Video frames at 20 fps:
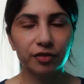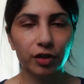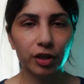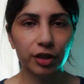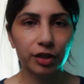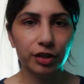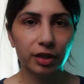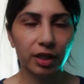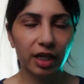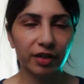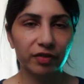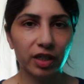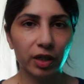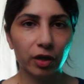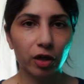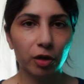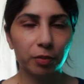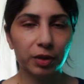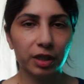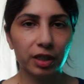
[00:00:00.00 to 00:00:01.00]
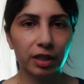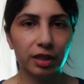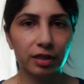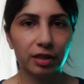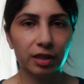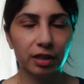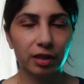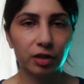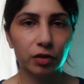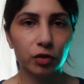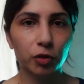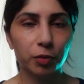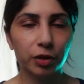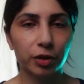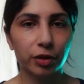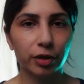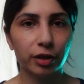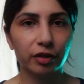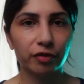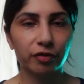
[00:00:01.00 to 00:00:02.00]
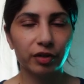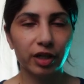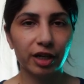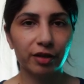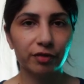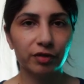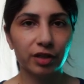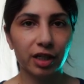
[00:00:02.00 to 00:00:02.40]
function I've set up is the Super 35